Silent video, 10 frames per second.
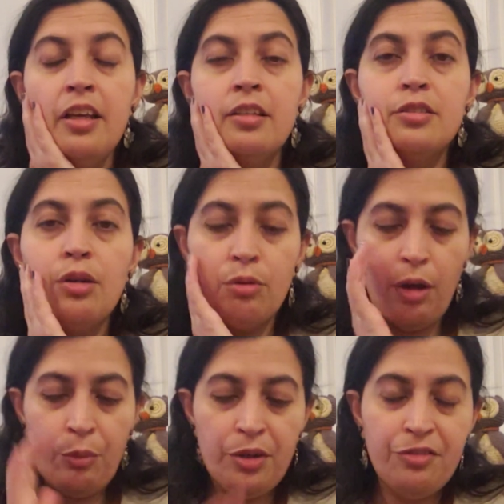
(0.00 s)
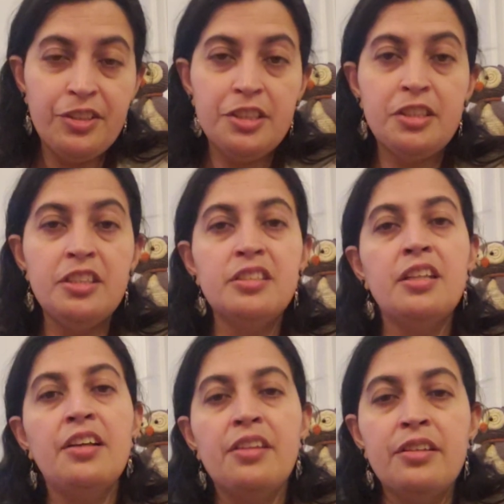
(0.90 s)
So I want to finish this,
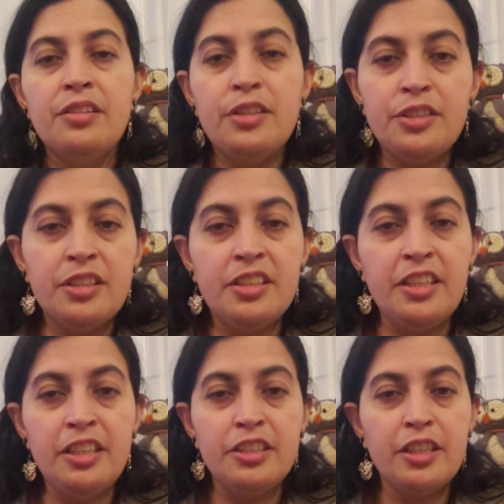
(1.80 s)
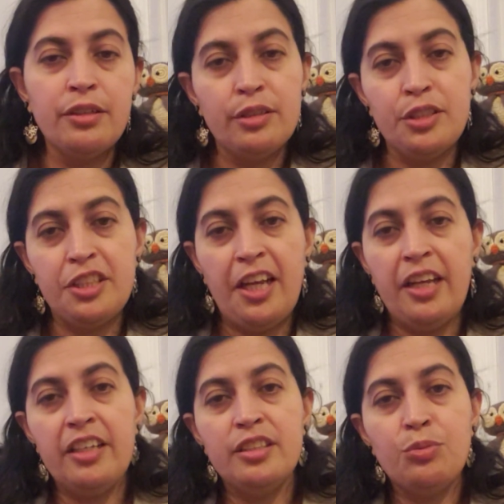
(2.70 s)
and then there's a Tunisian
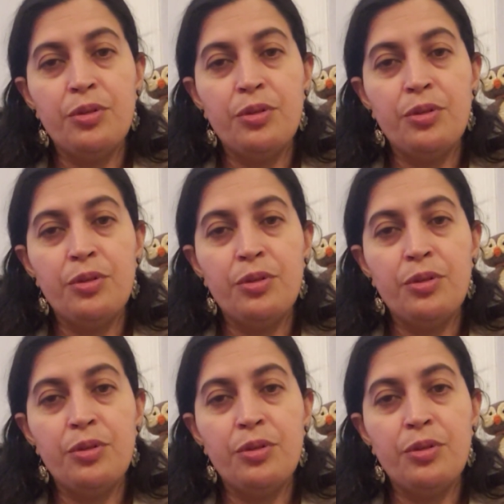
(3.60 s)
crochet